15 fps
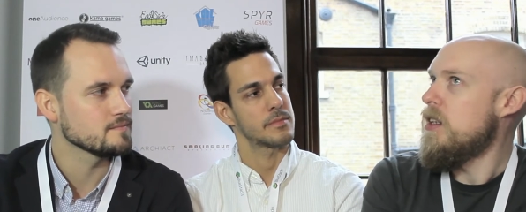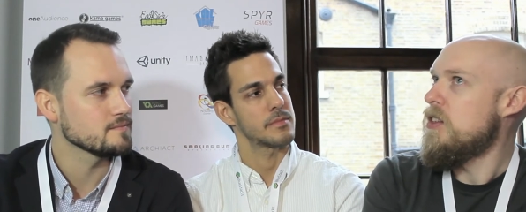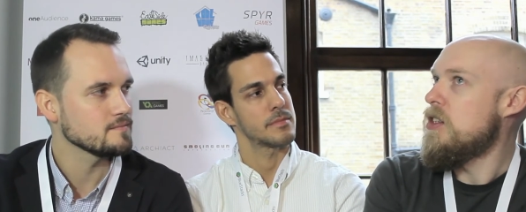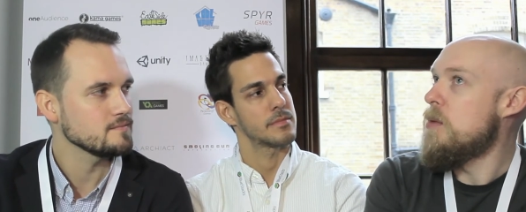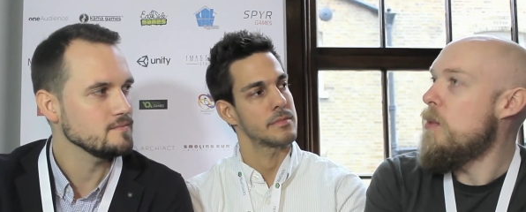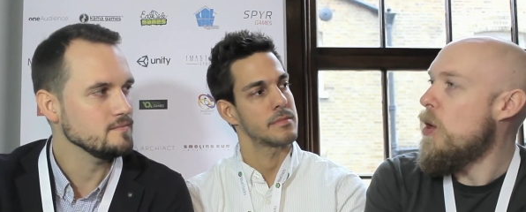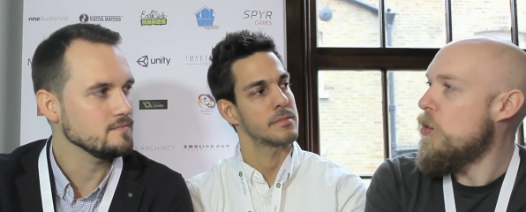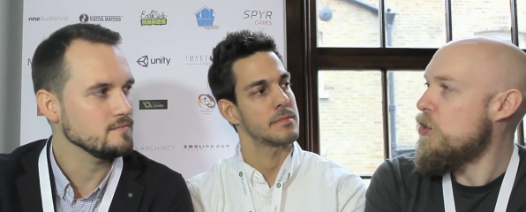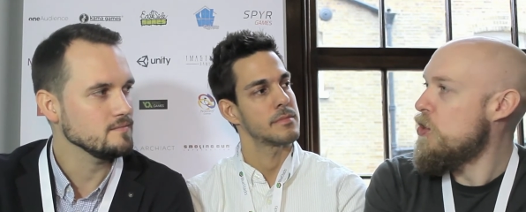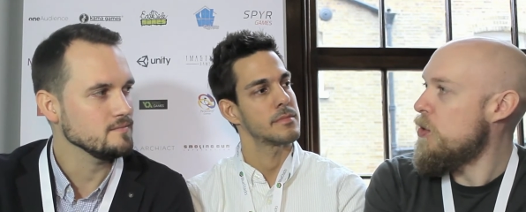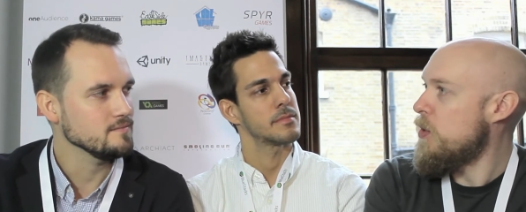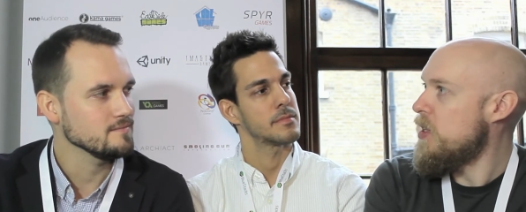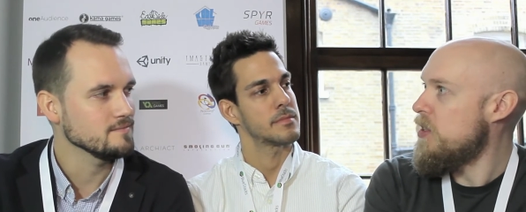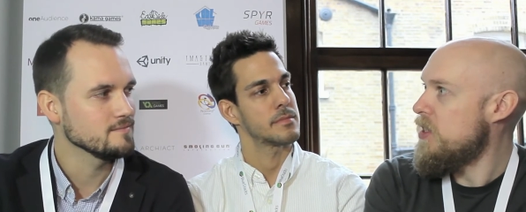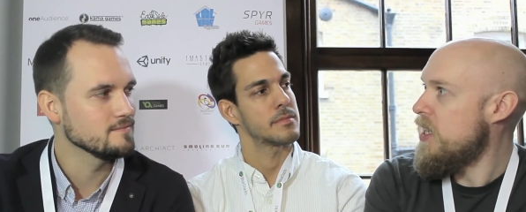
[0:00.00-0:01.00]

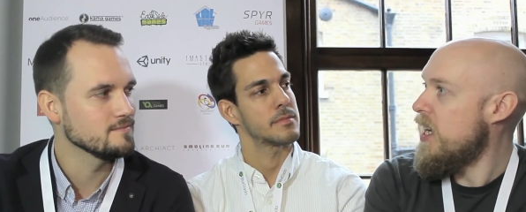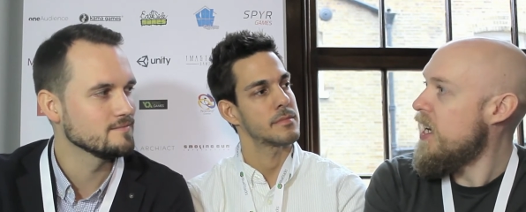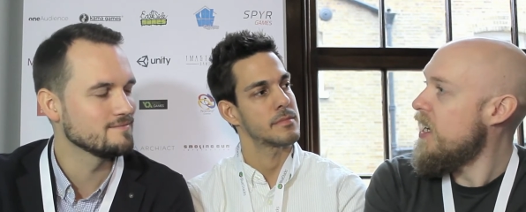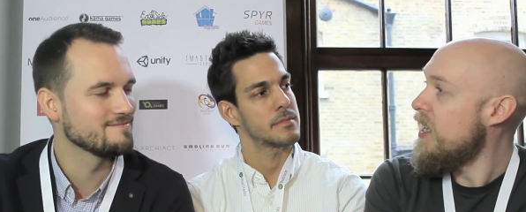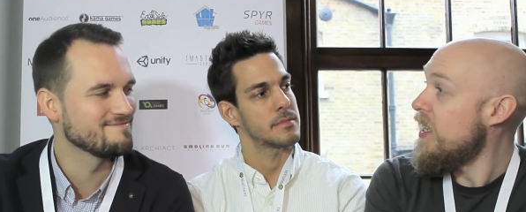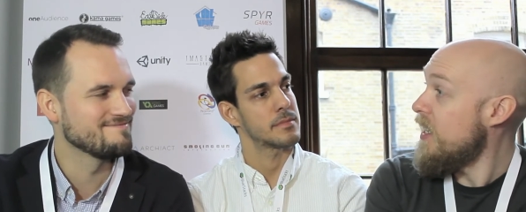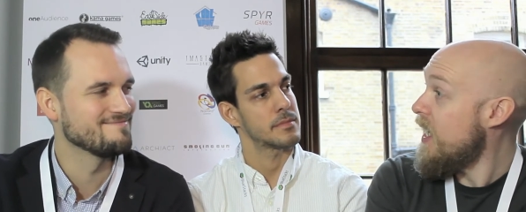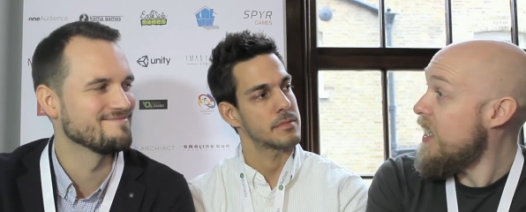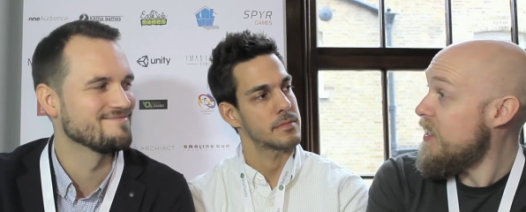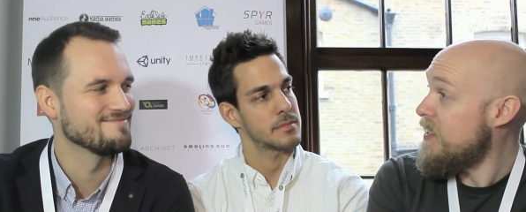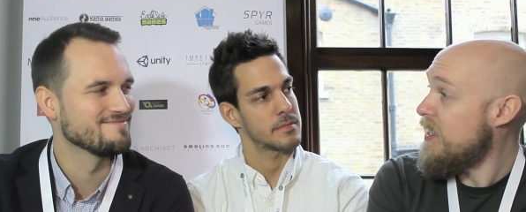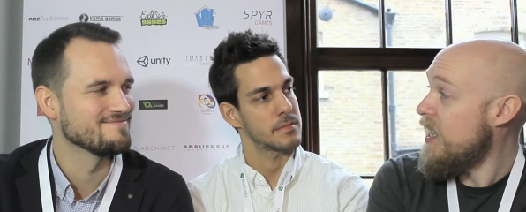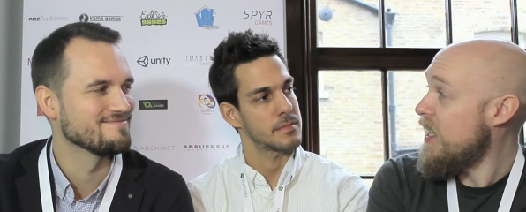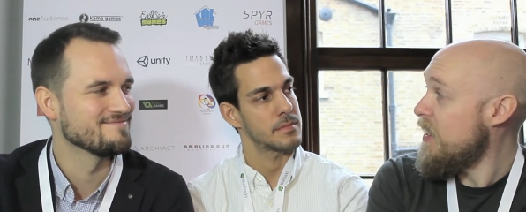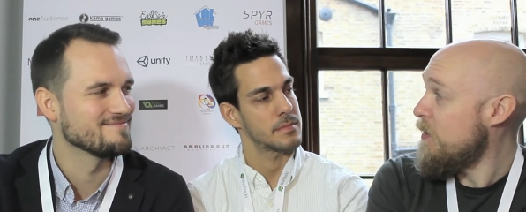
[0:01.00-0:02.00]
Speaker 1: tumultuous year, let's
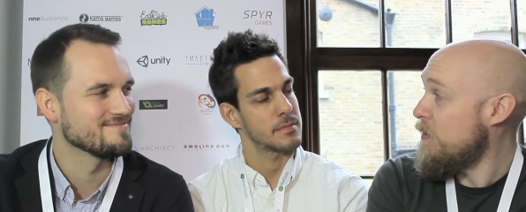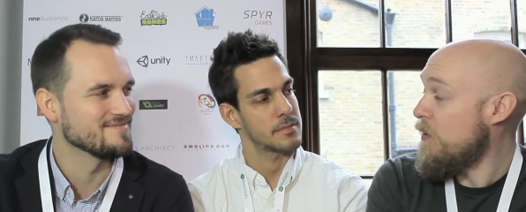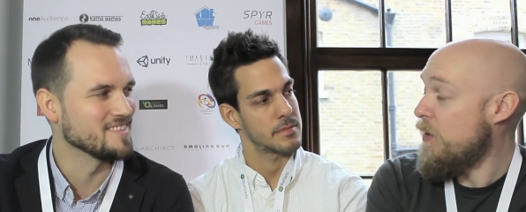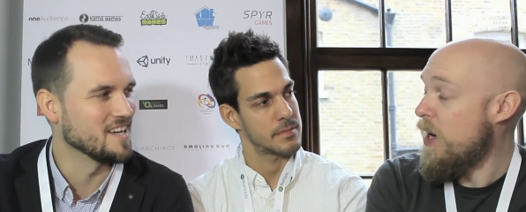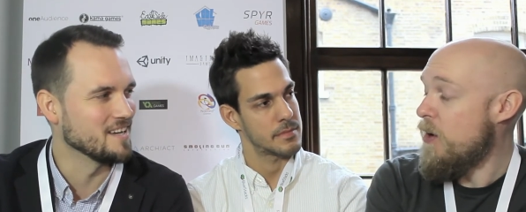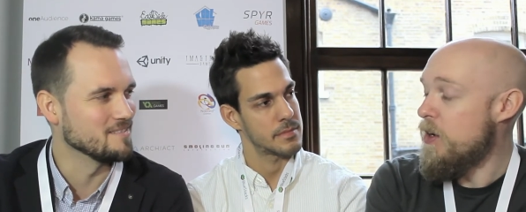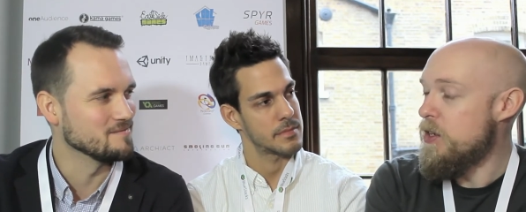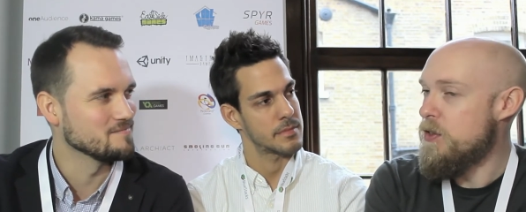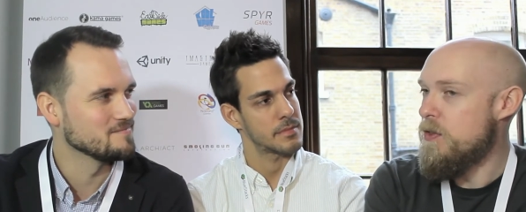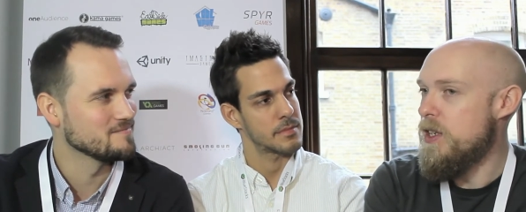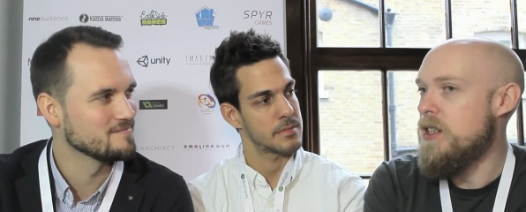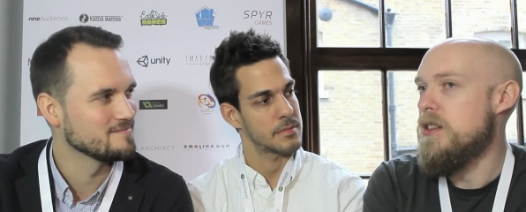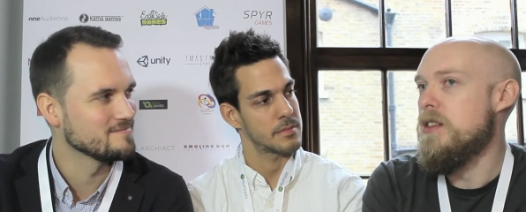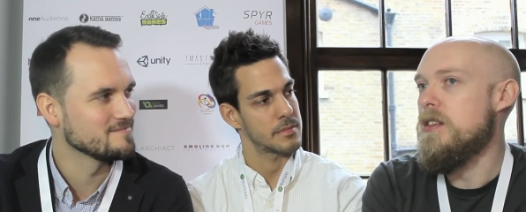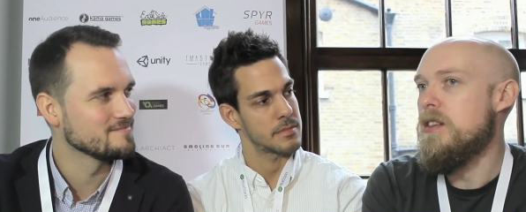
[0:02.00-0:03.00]
say, for various
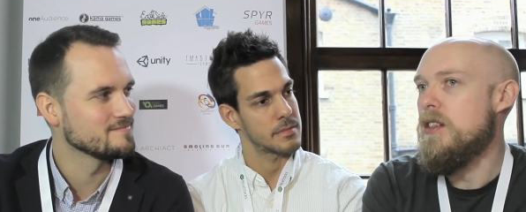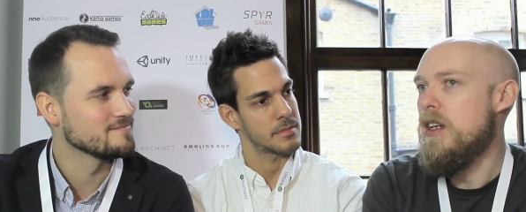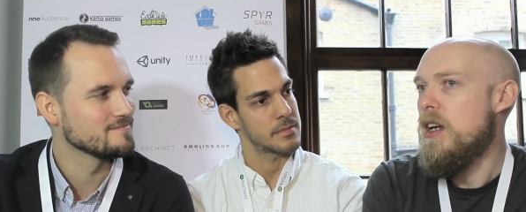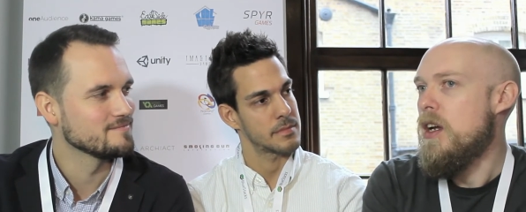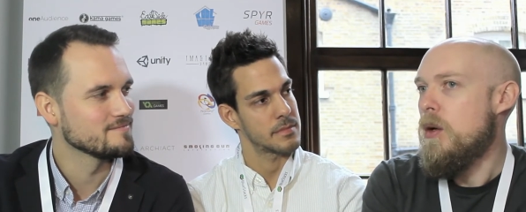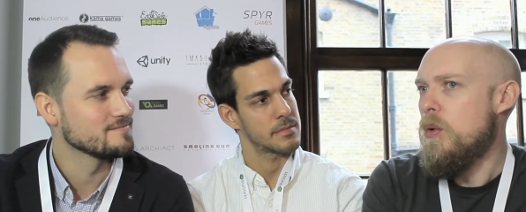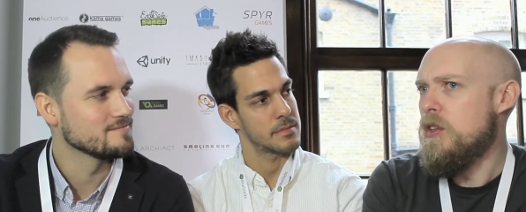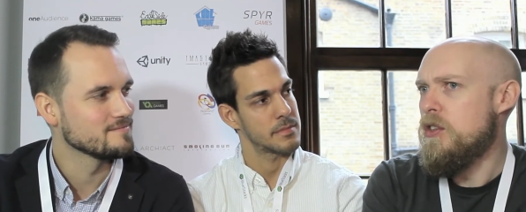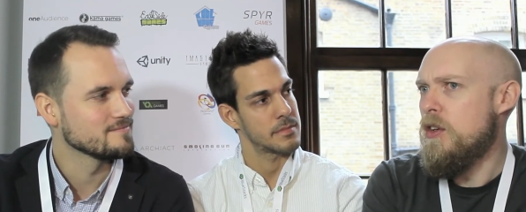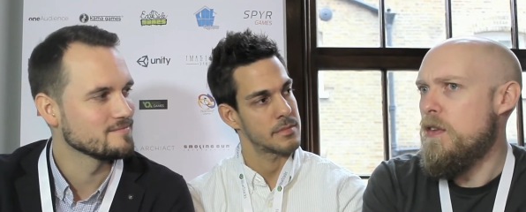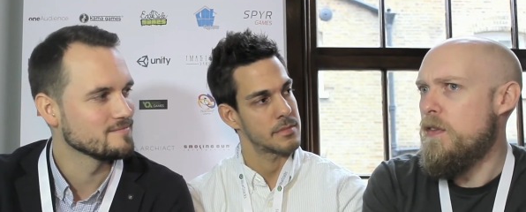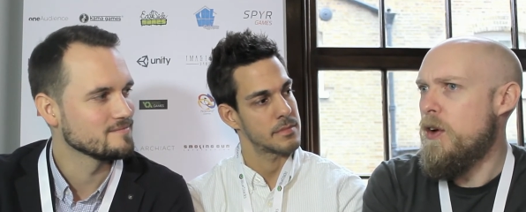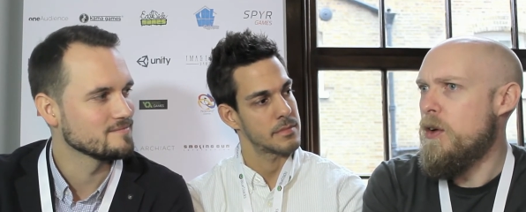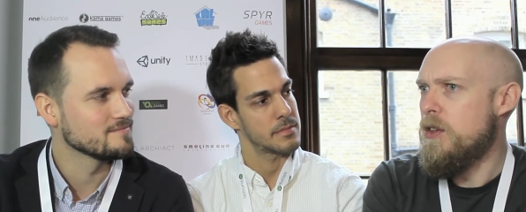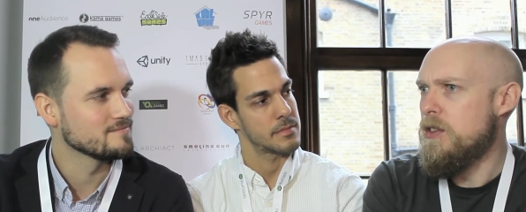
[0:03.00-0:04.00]
reasons. What's
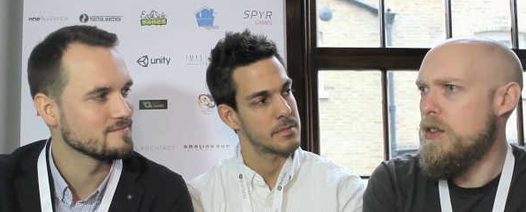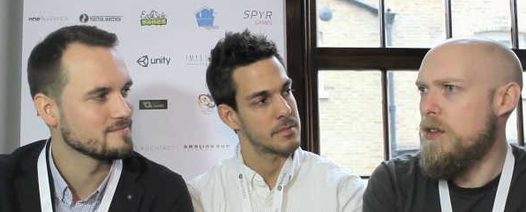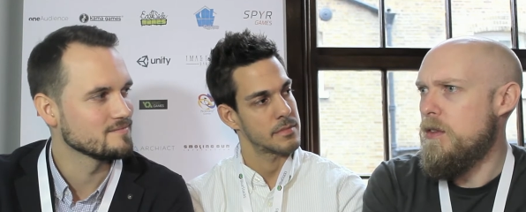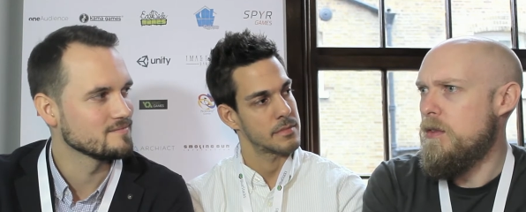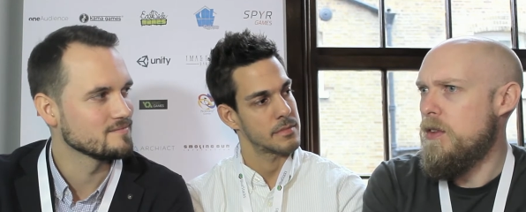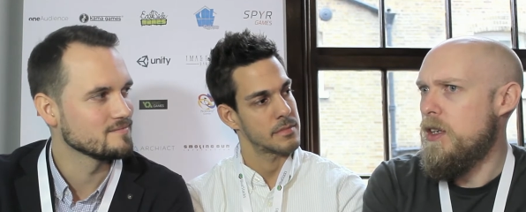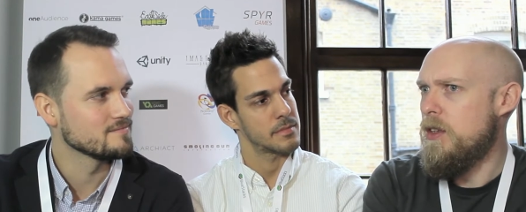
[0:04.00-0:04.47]
your focus on